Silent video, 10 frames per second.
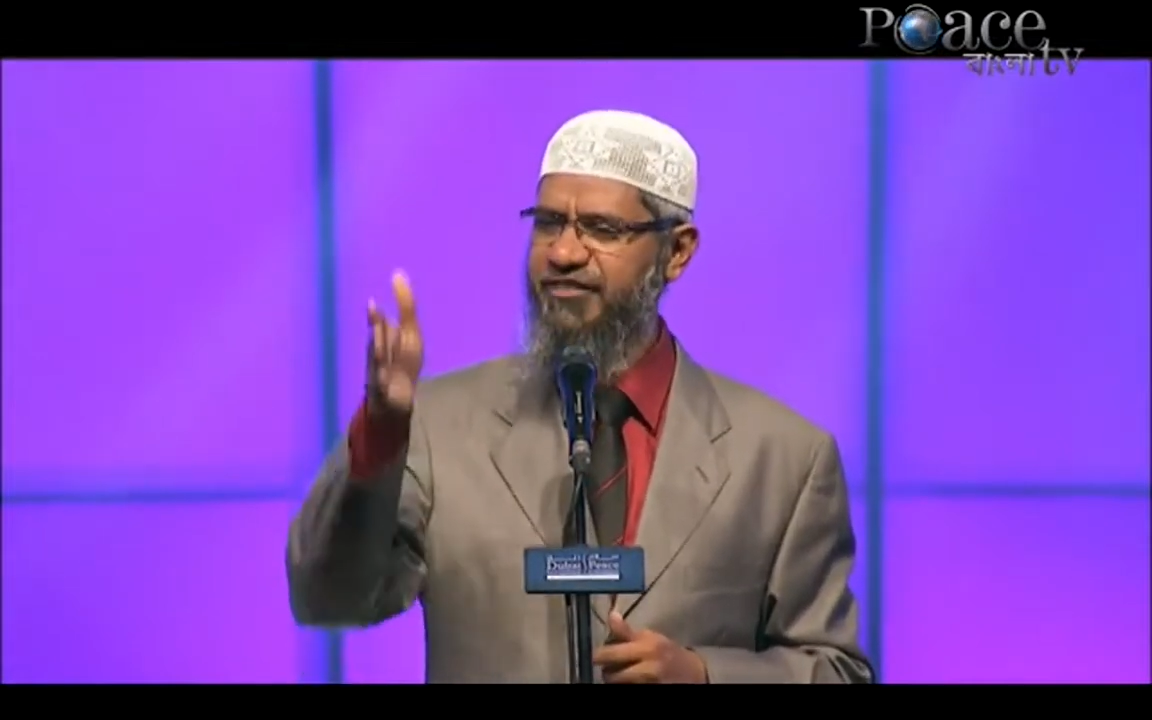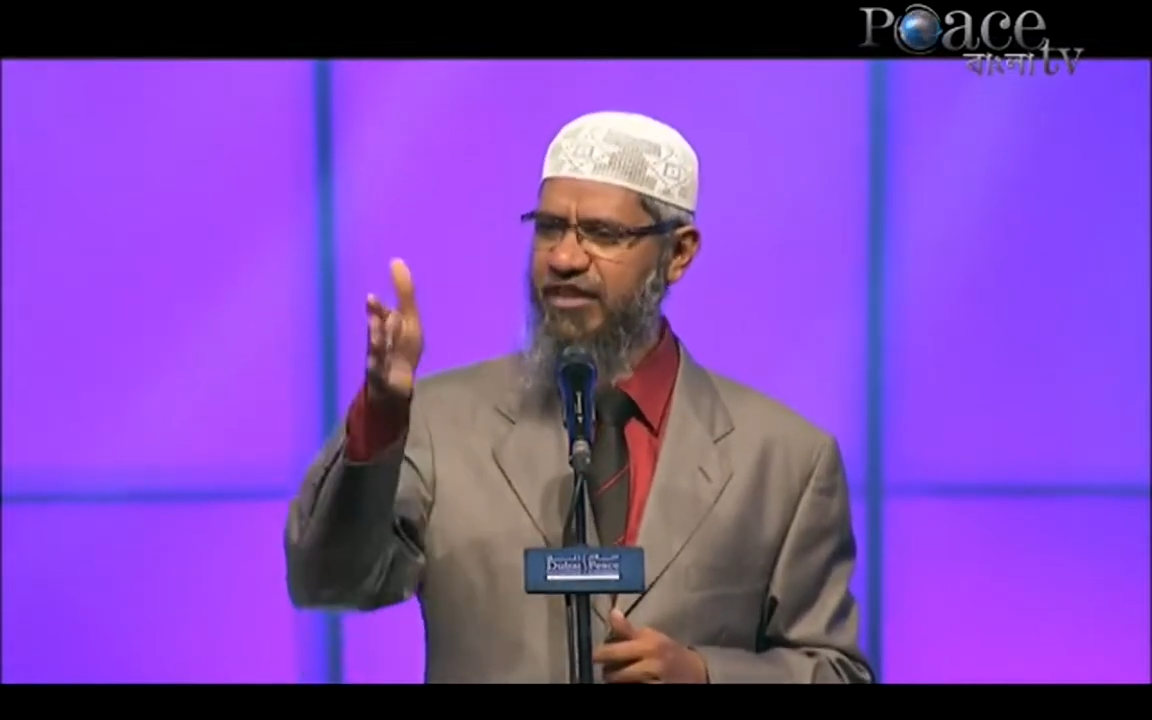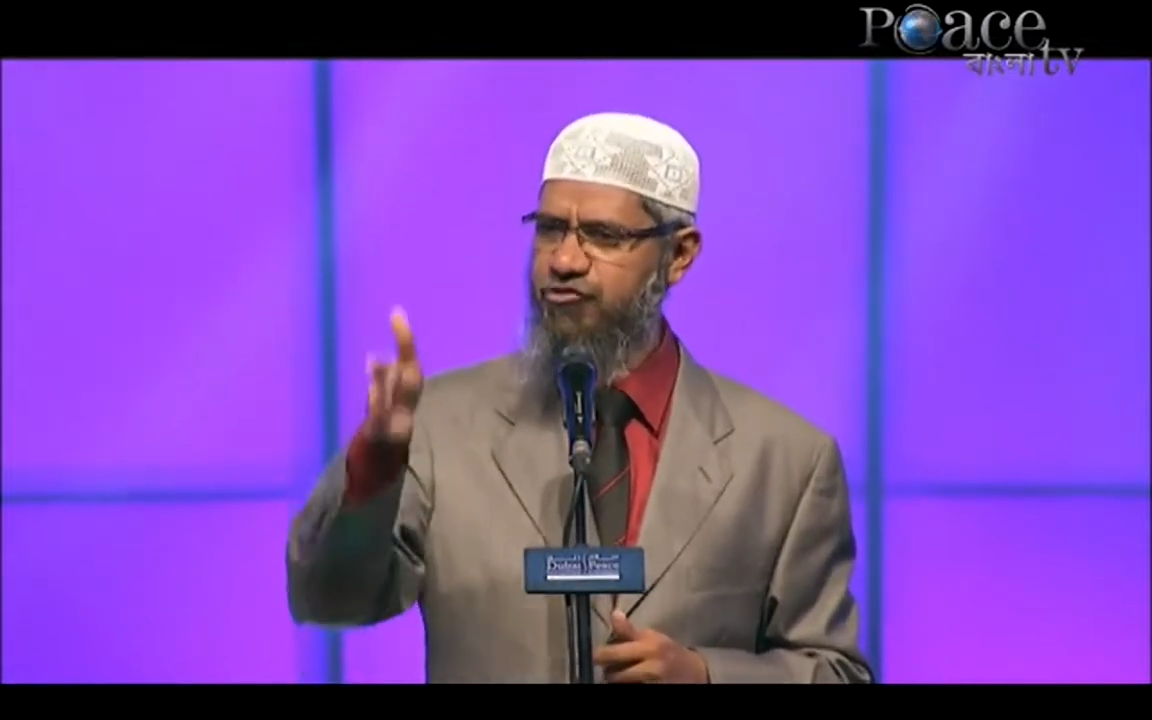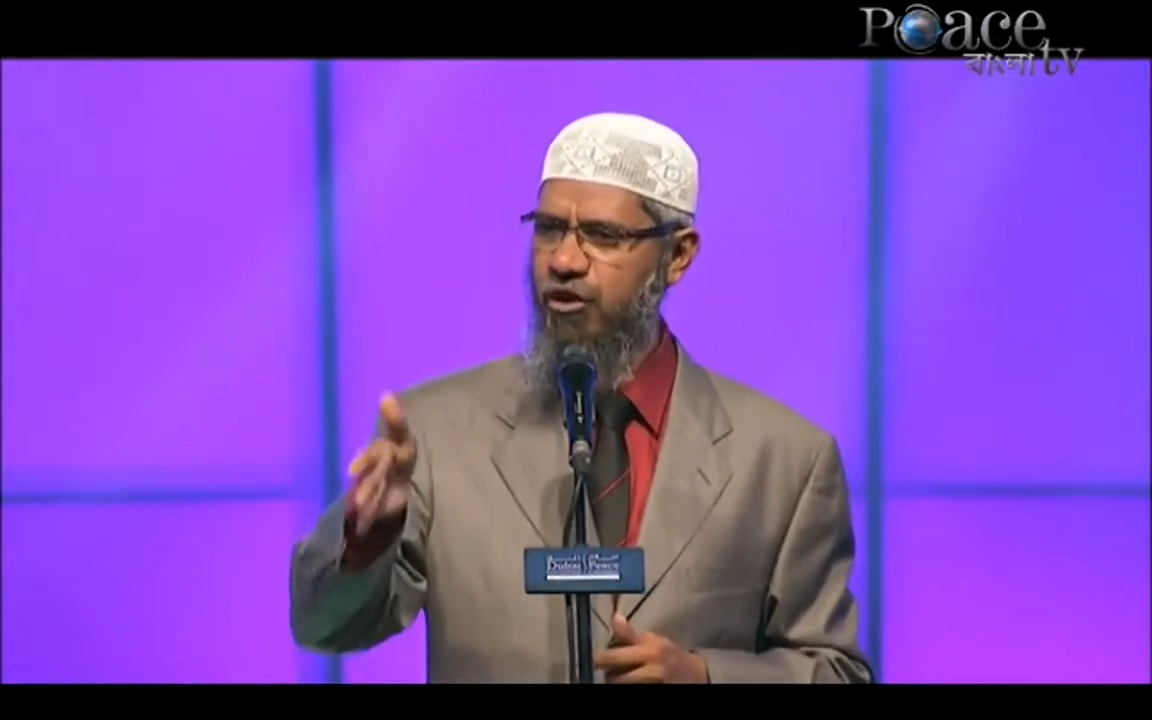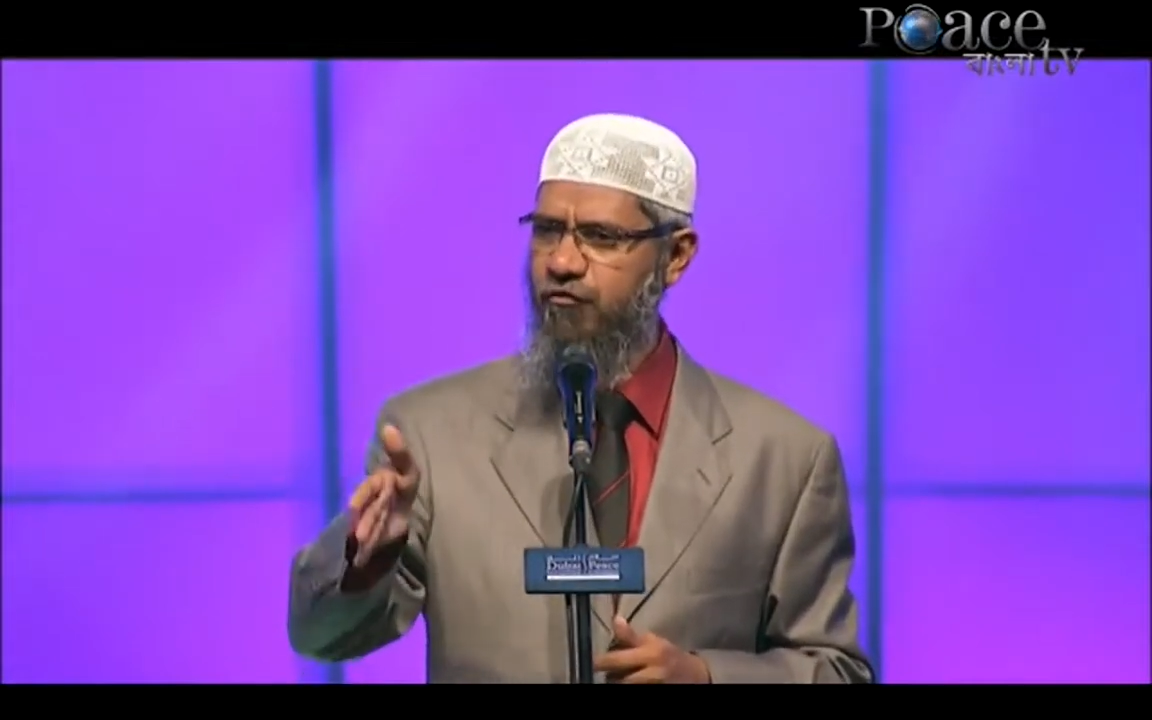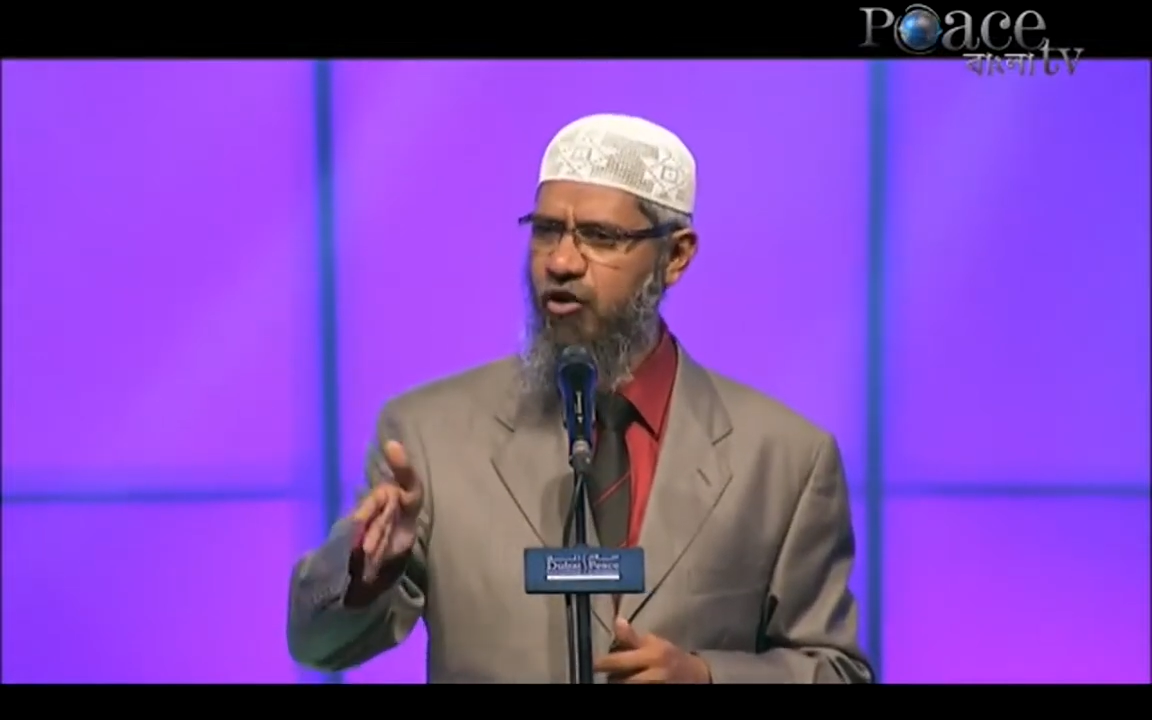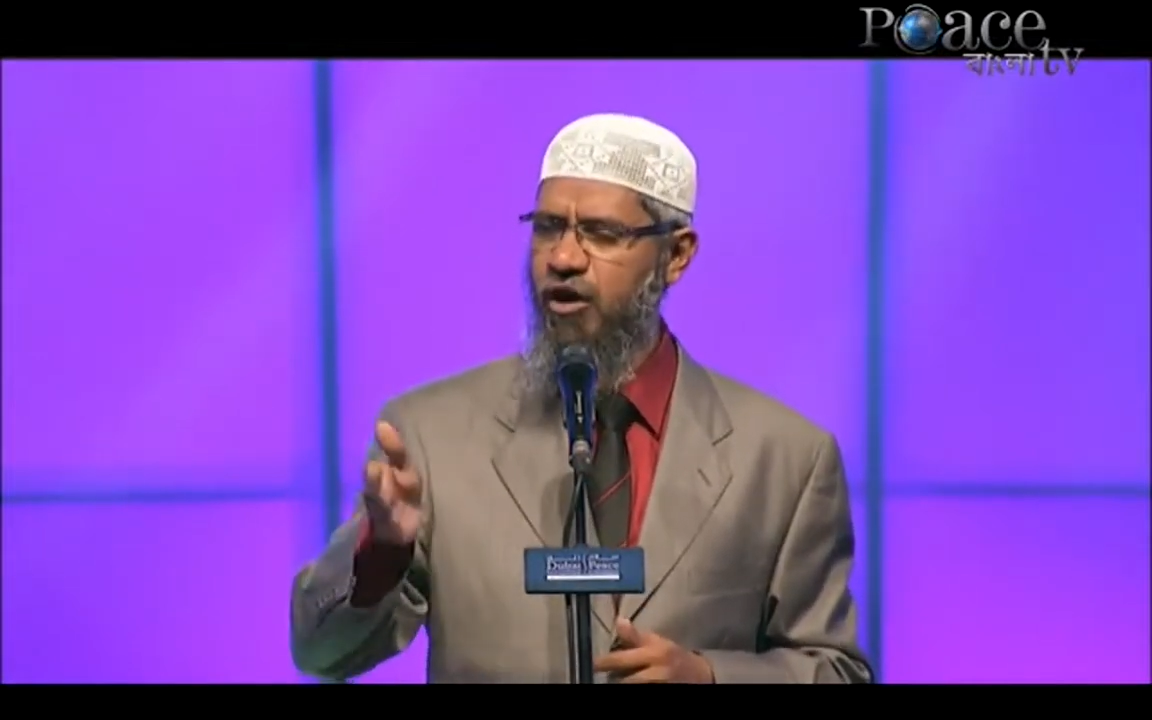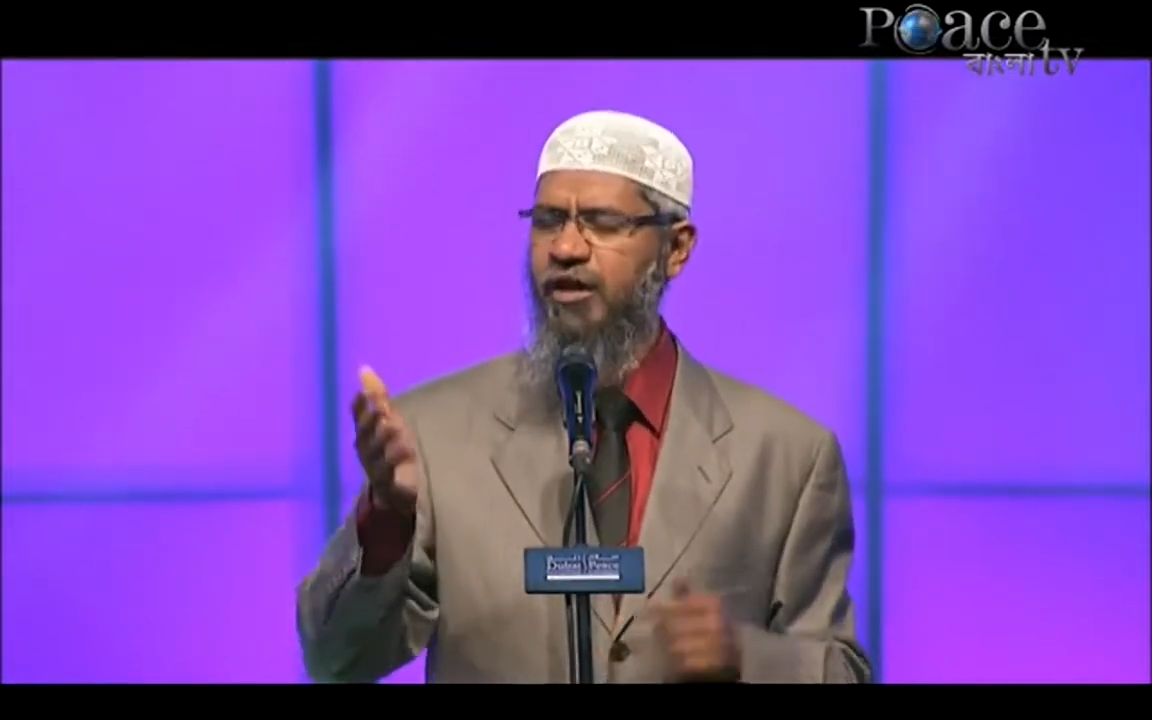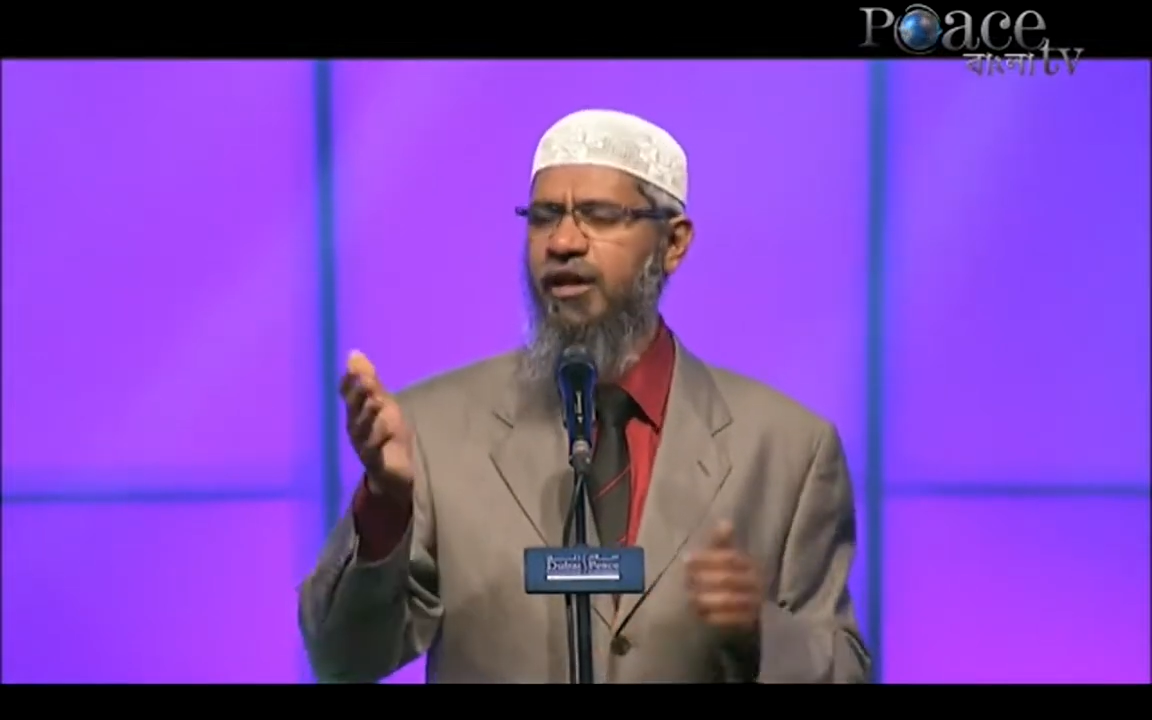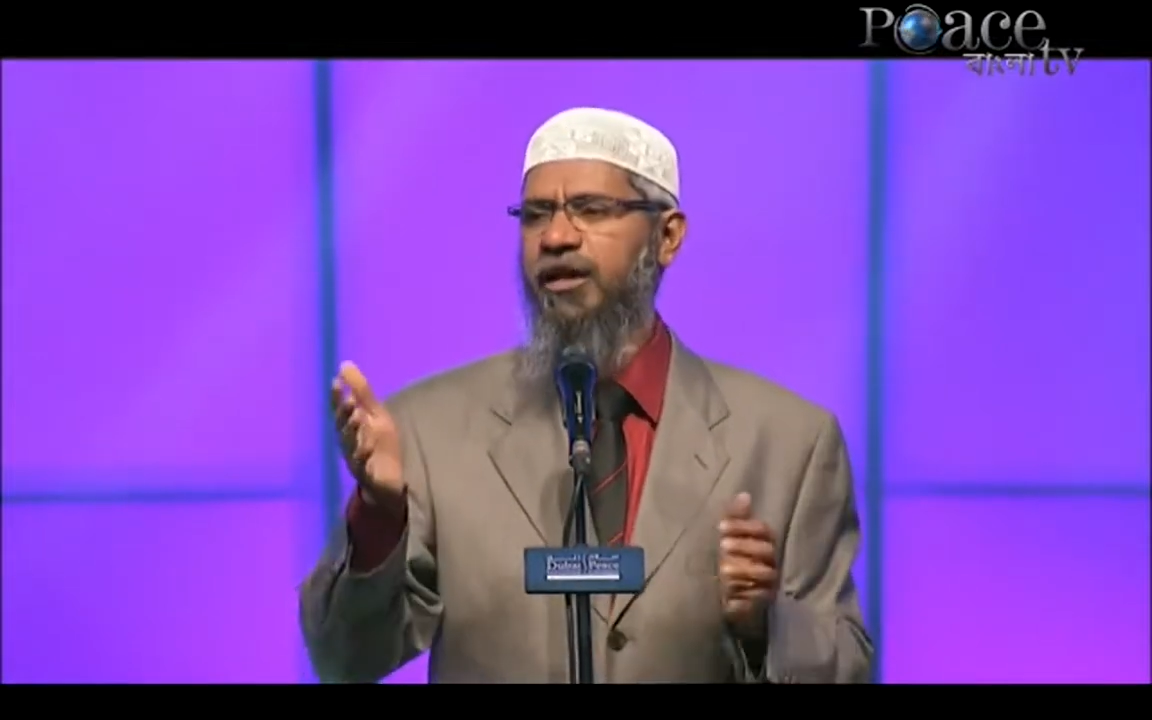a statue
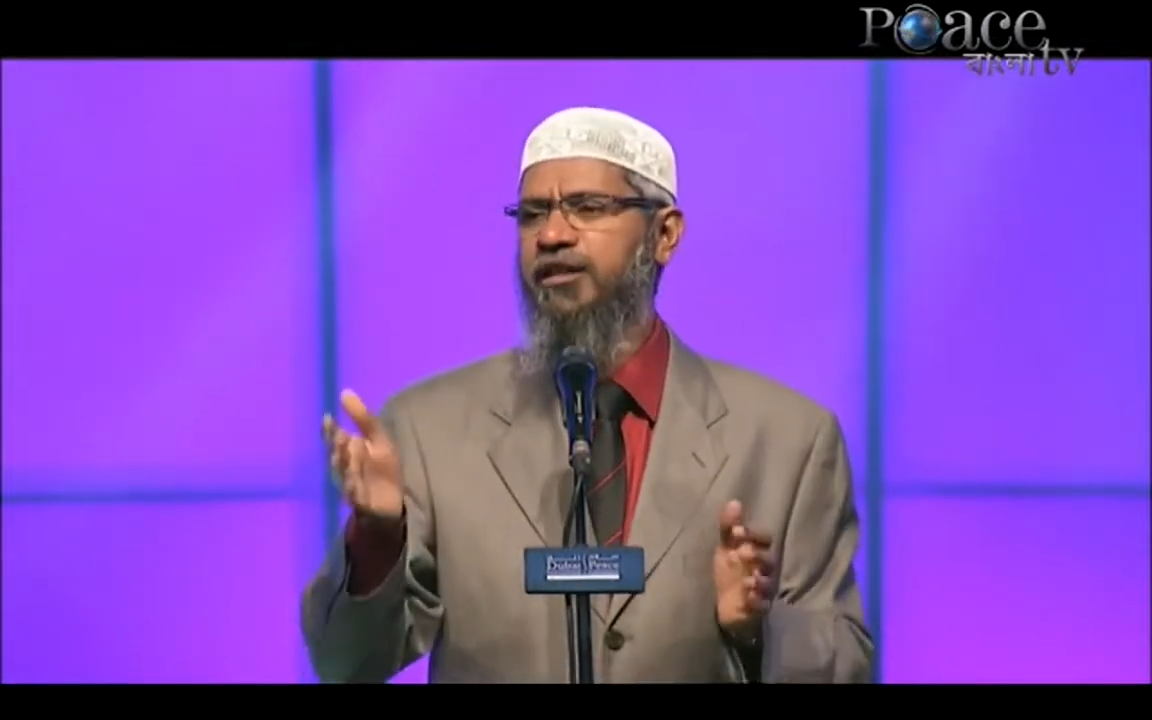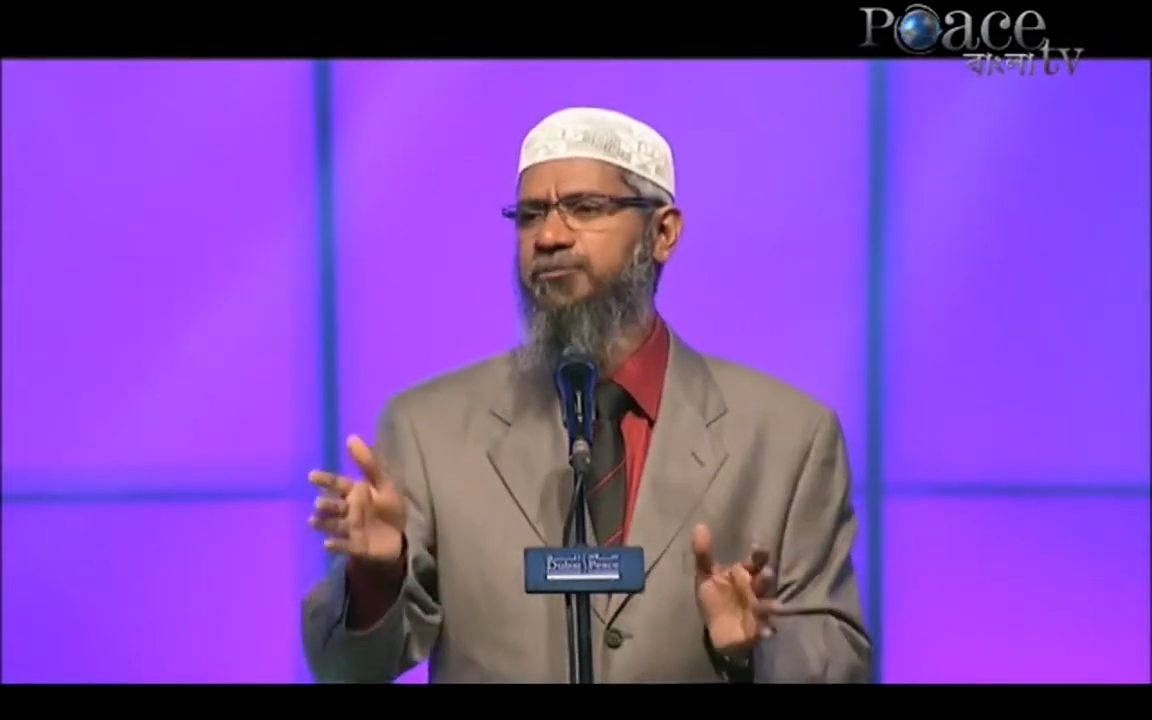of God